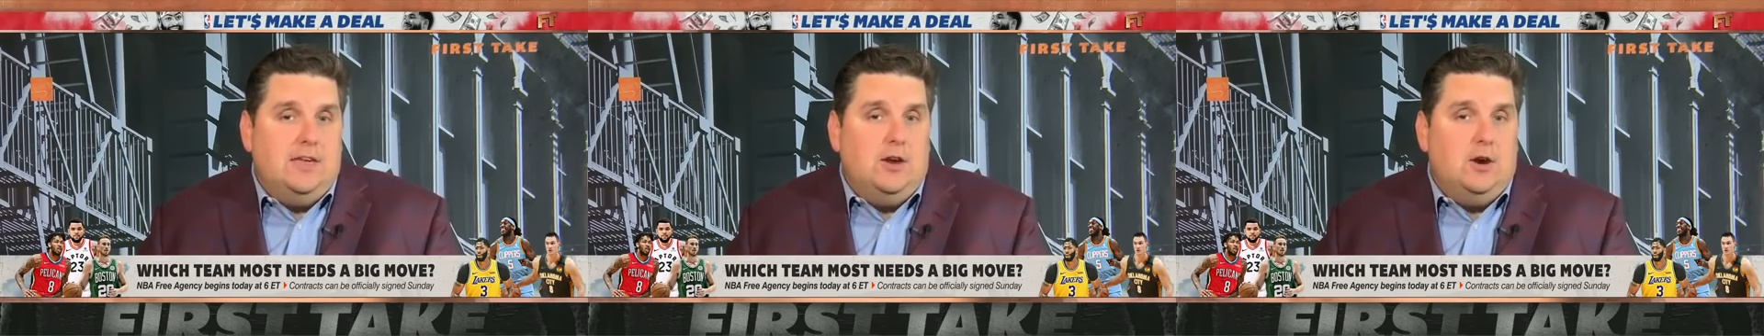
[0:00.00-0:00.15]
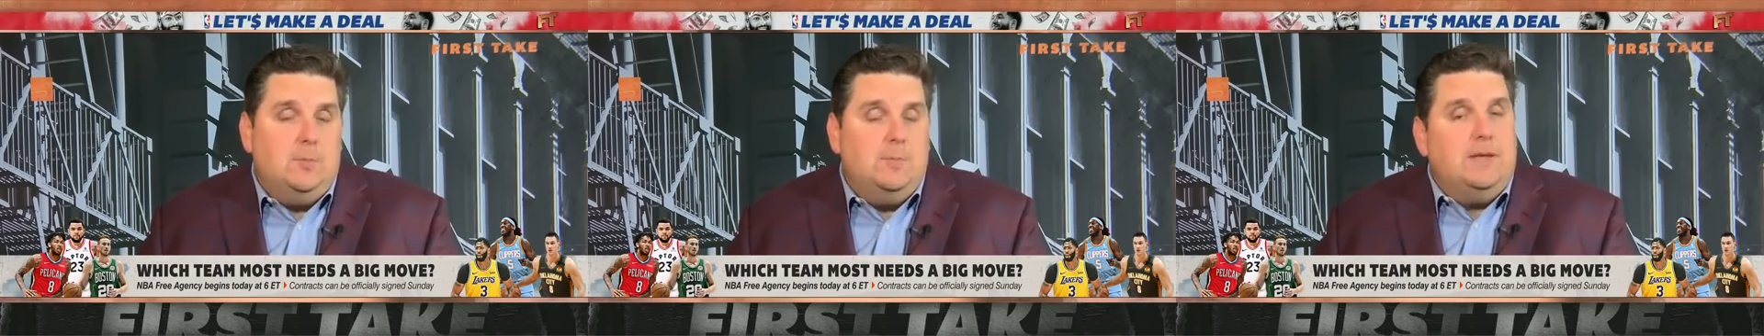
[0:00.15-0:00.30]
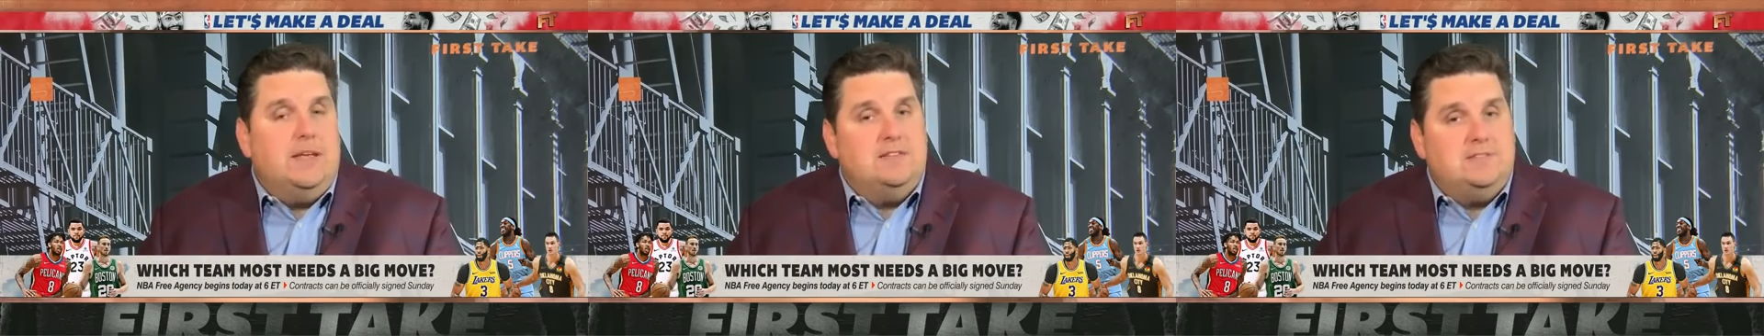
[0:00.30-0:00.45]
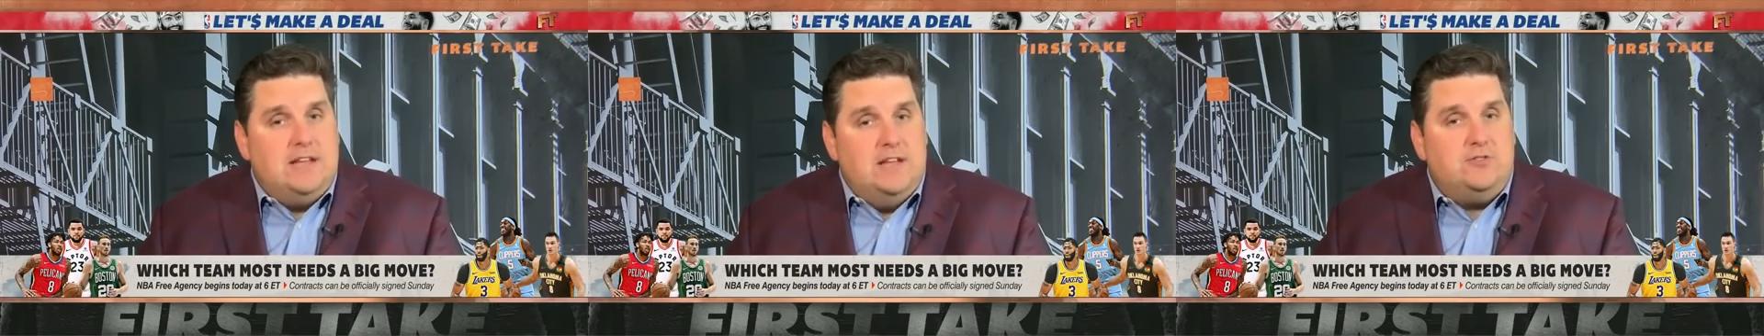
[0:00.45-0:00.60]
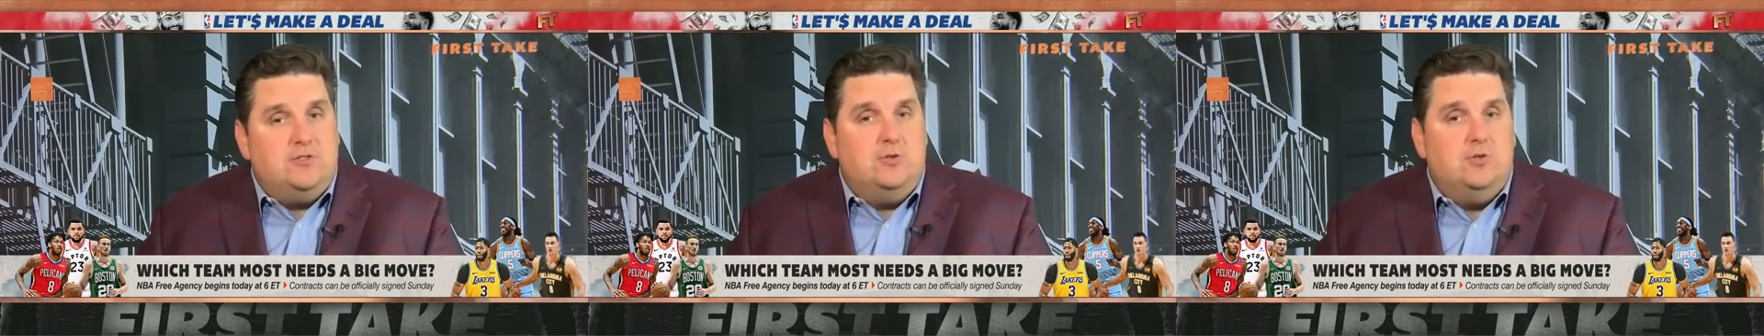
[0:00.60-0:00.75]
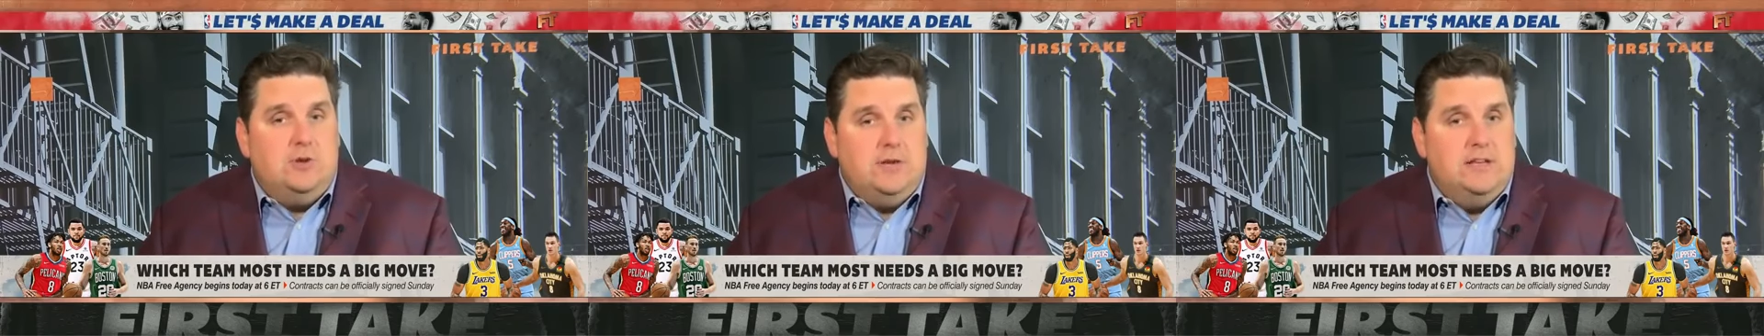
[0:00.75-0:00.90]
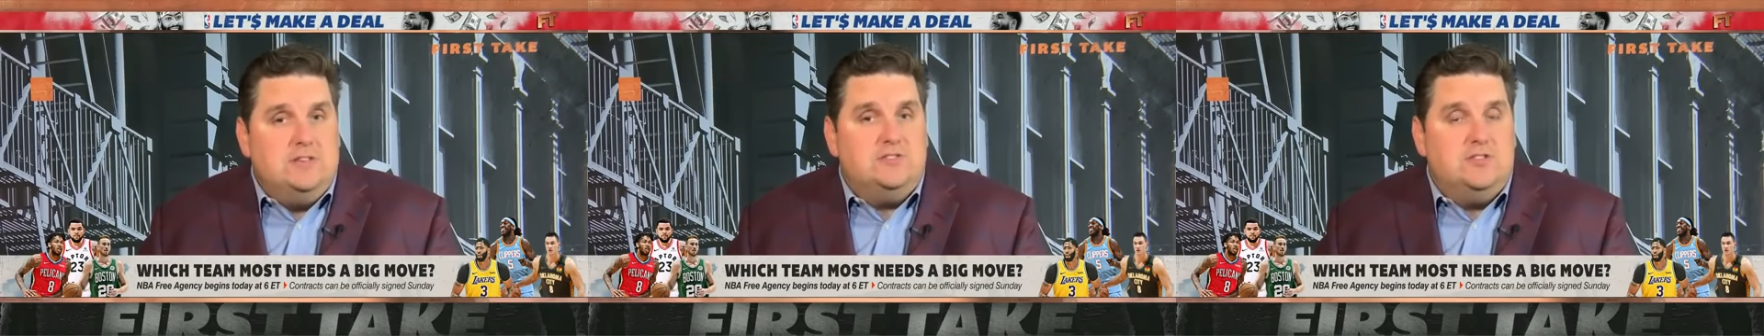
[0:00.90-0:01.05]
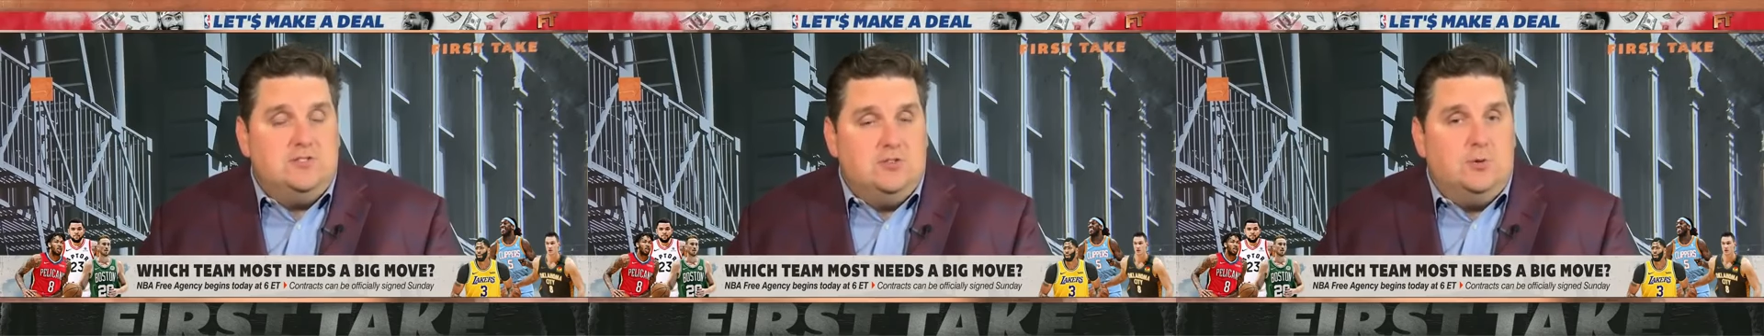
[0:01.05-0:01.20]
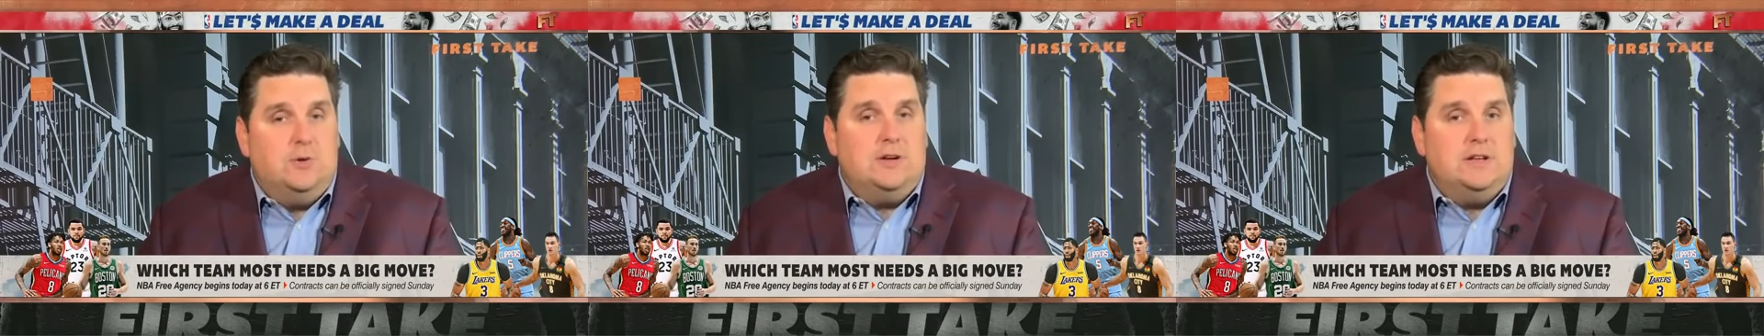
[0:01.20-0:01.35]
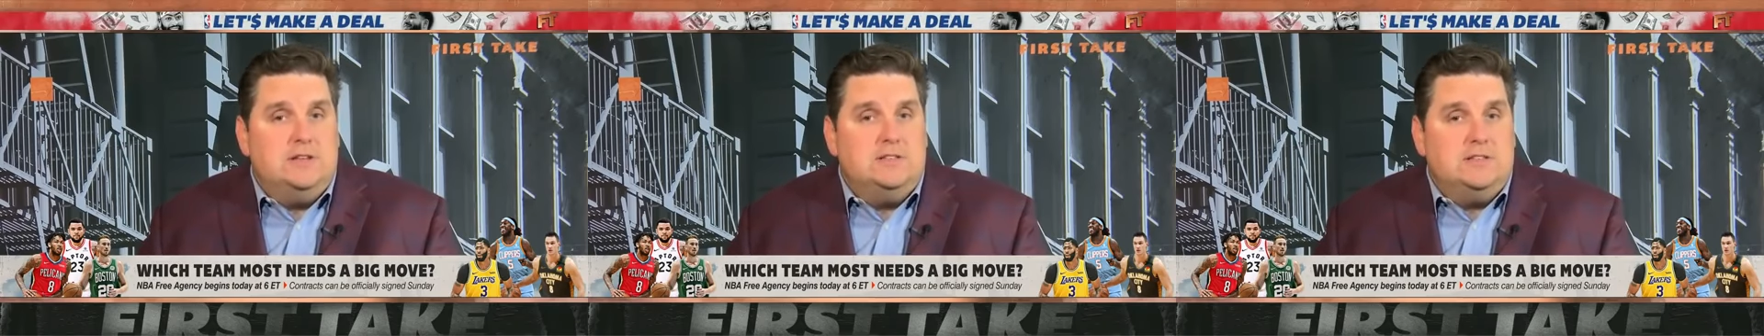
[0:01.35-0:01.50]
year because that's who he is as
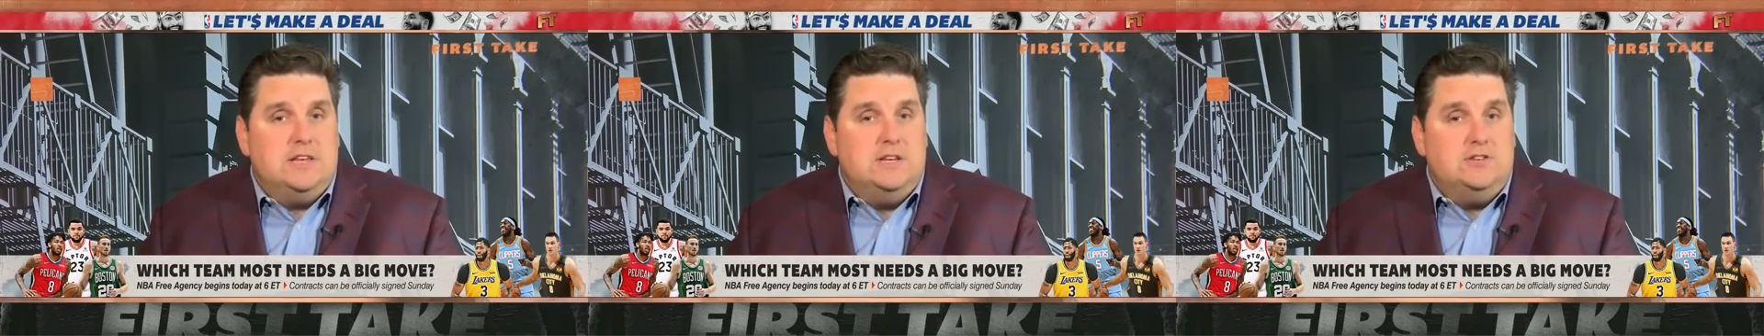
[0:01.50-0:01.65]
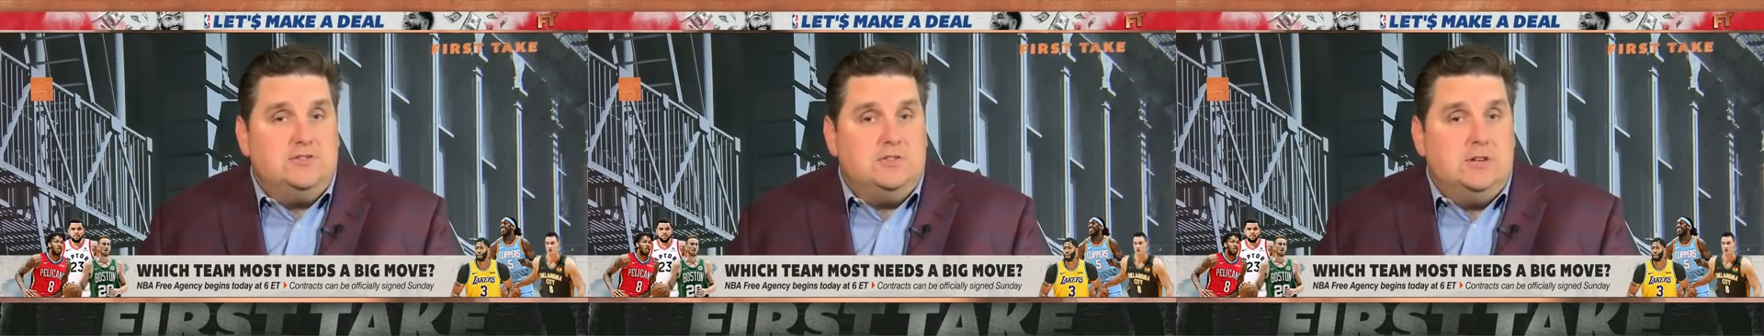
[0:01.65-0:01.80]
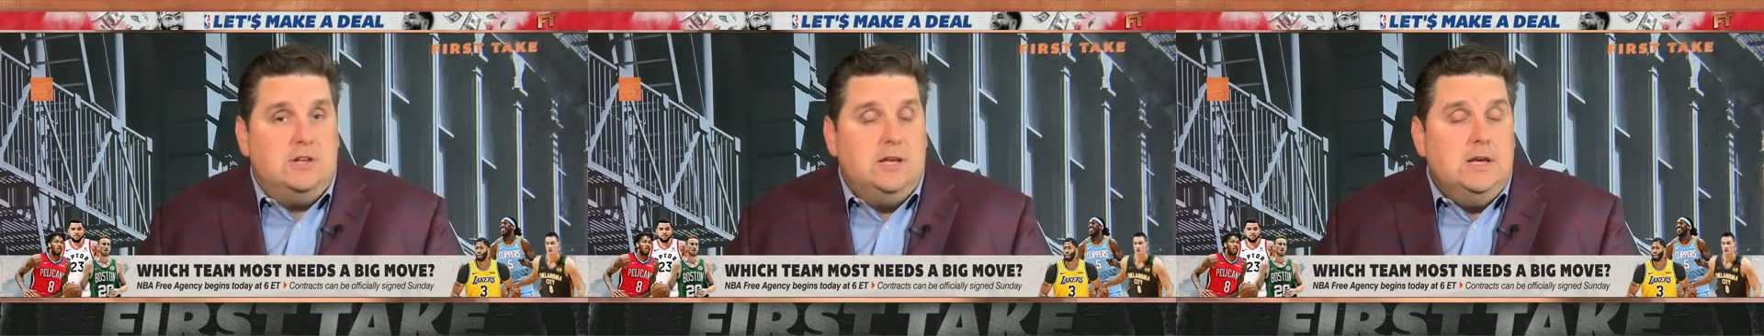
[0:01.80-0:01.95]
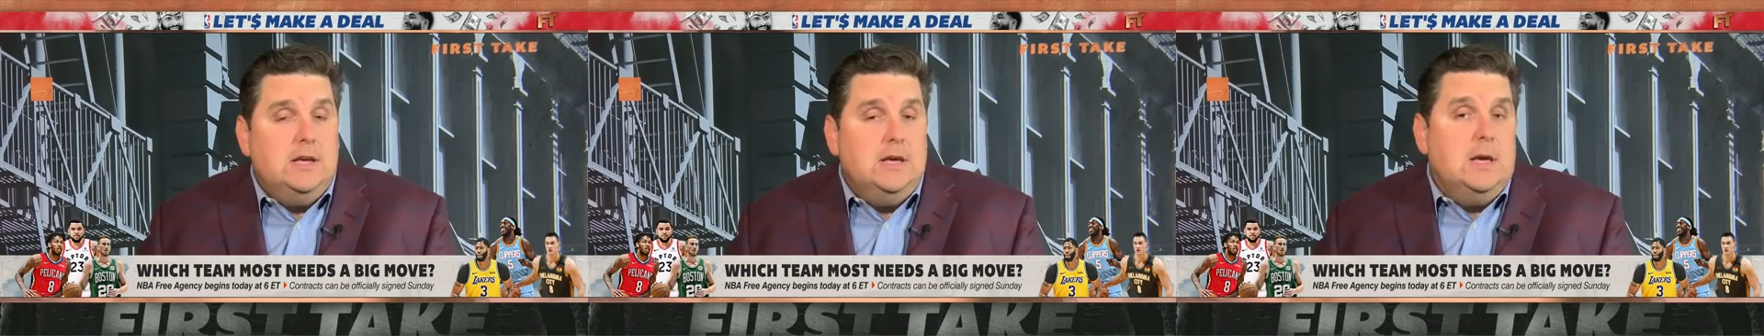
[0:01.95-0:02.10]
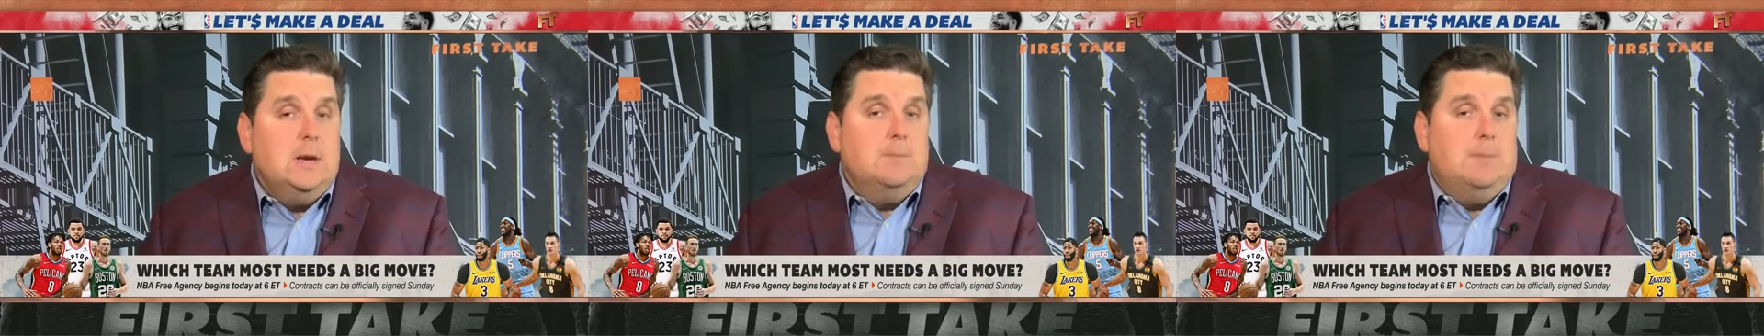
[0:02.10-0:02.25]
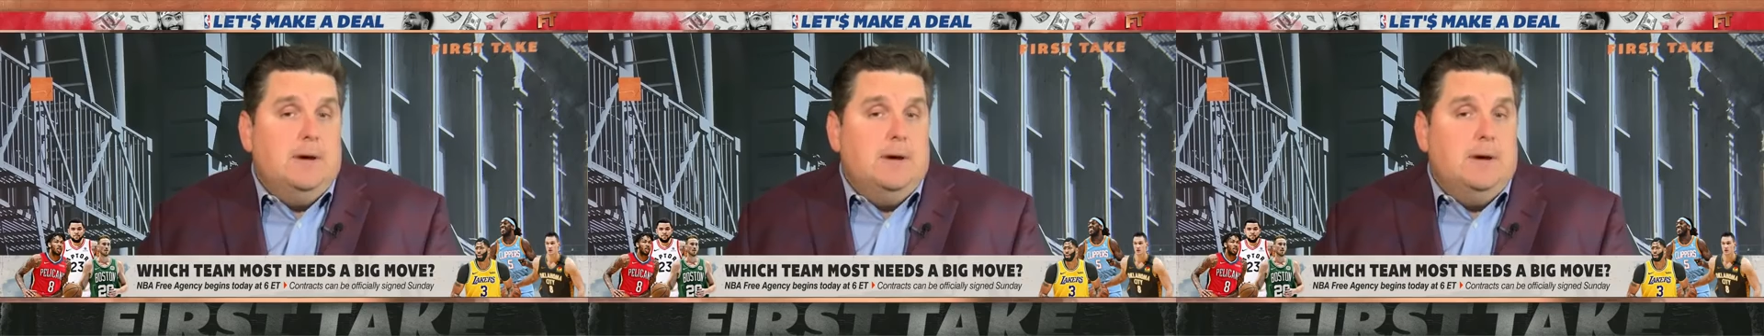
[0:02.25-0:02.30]
an organization.